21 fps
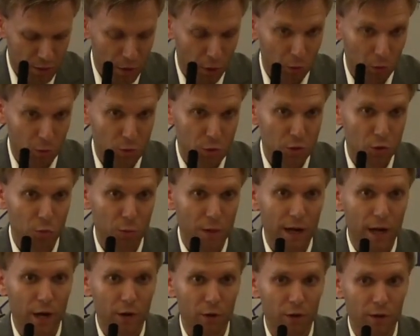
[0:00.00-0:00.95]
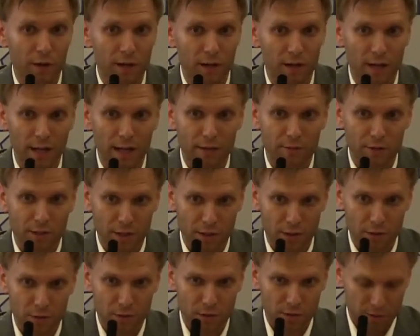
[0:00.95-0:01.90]
totals 311
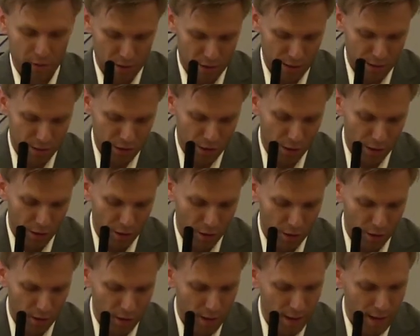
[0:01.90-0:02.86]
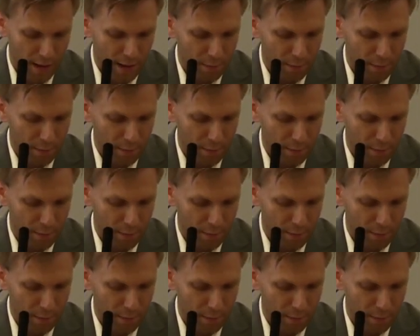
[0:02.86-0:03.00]
years in all.